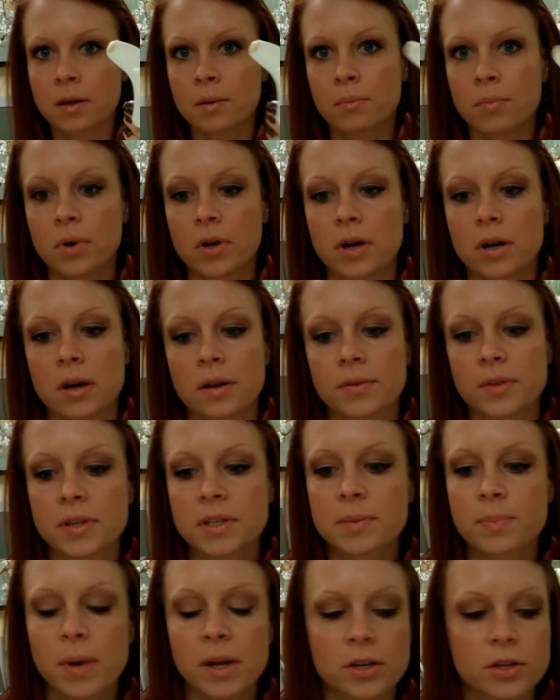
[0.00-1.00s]
Put it on the
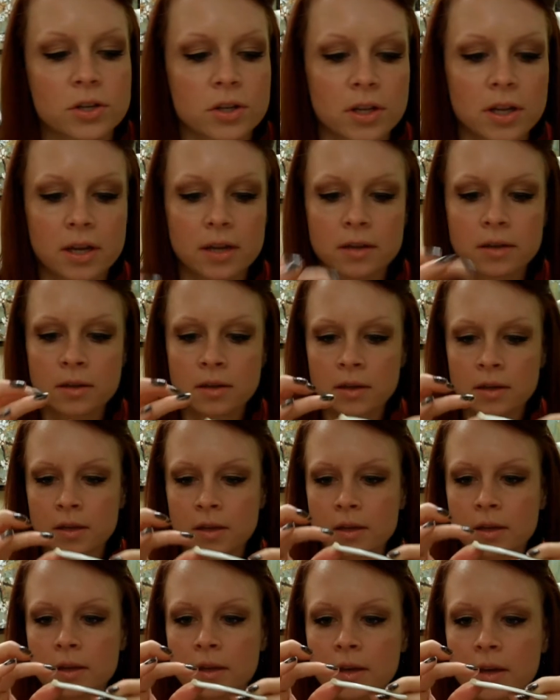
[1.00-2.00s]
spatula.
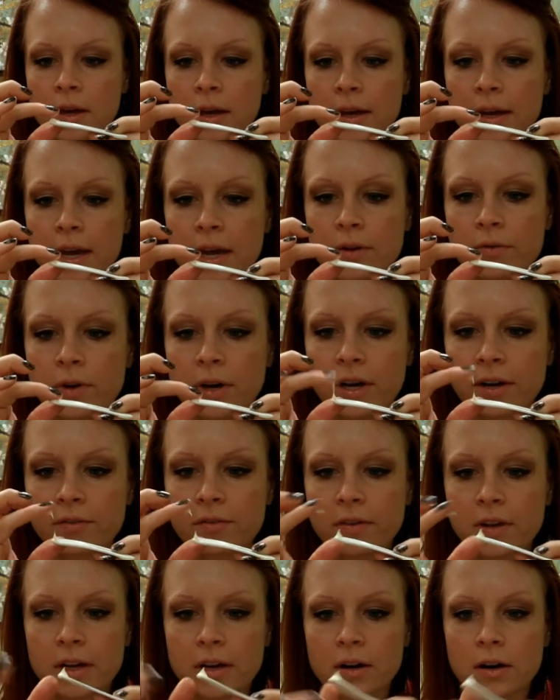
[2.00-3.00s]
Again, ring
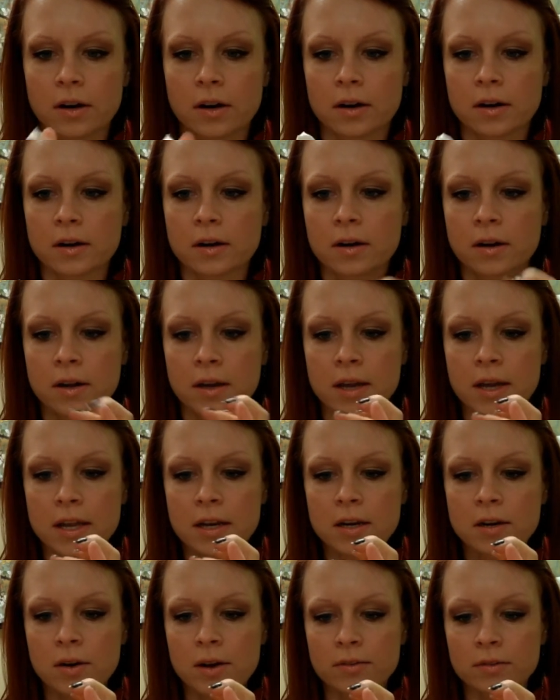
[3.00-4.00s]
finger. And you
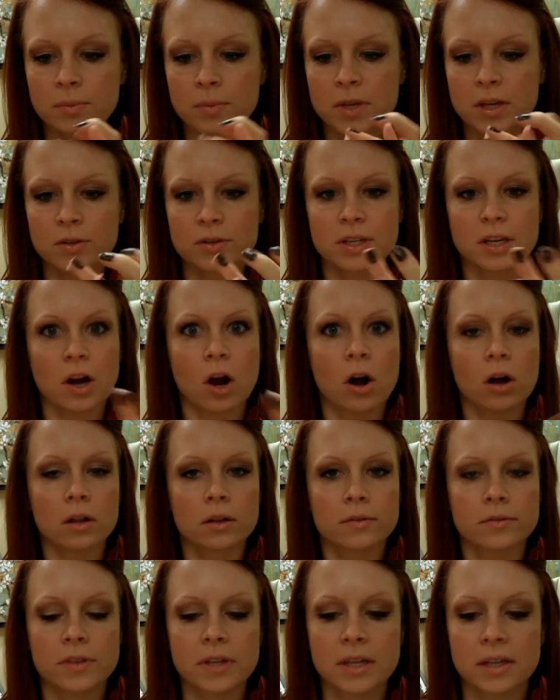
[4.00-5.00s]
don't have to be using all
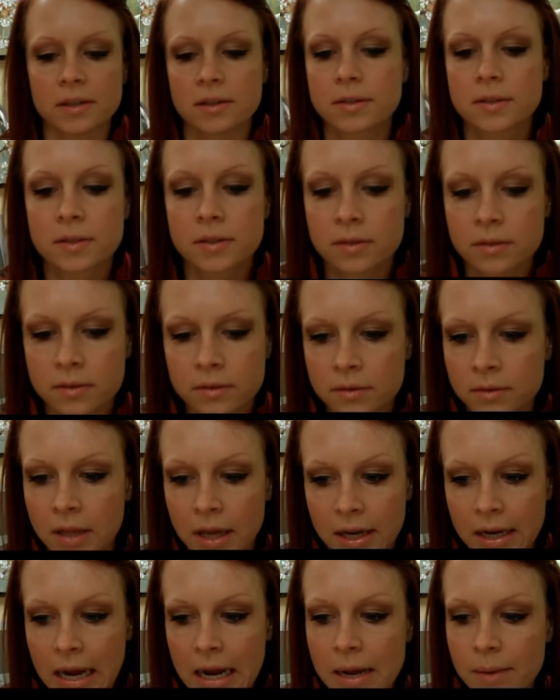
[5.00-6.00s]
of these
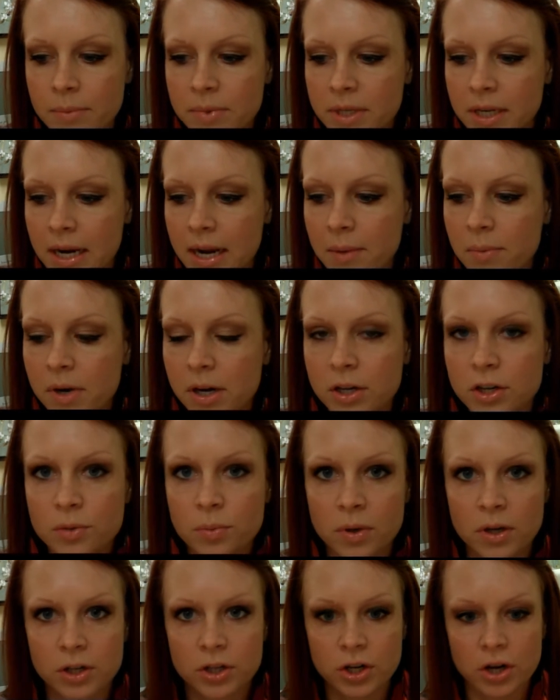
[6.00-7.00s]
like I am today, but I just
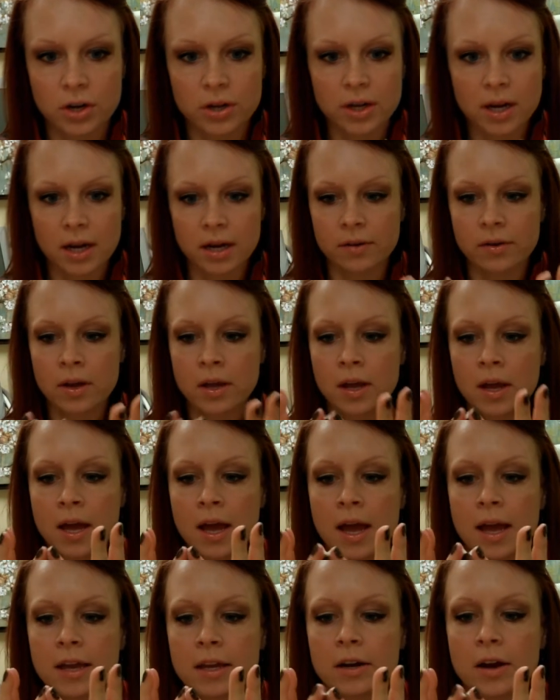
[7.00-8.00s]
want to show you kind of,
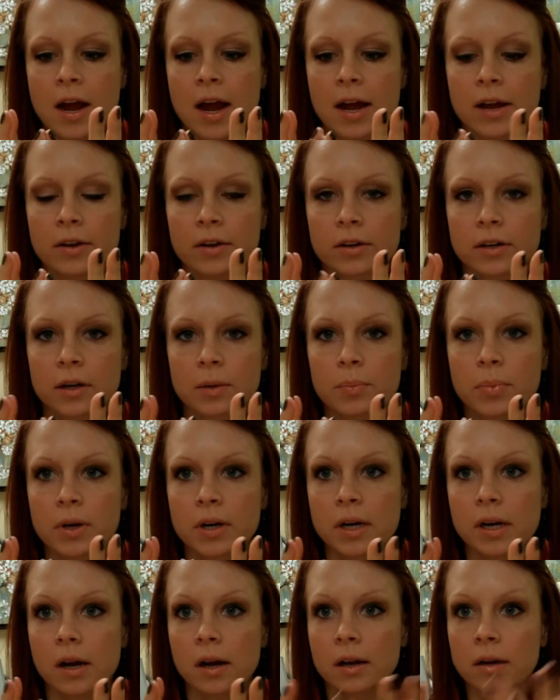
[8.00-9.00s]
you know, how you're going to put
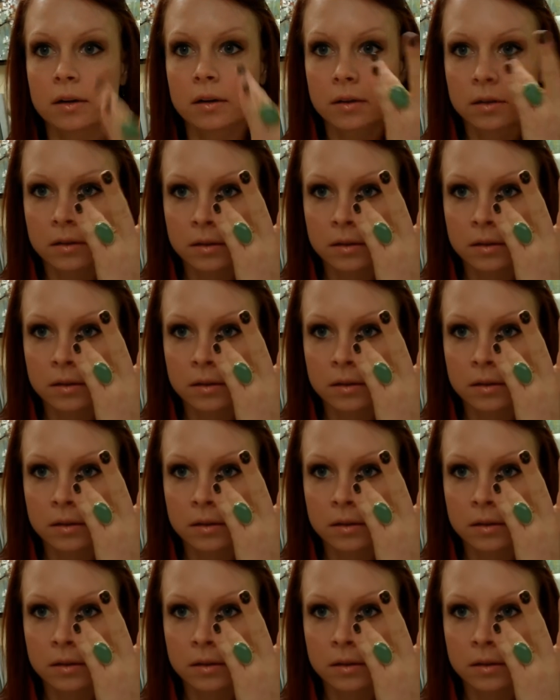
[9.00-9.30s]
it on.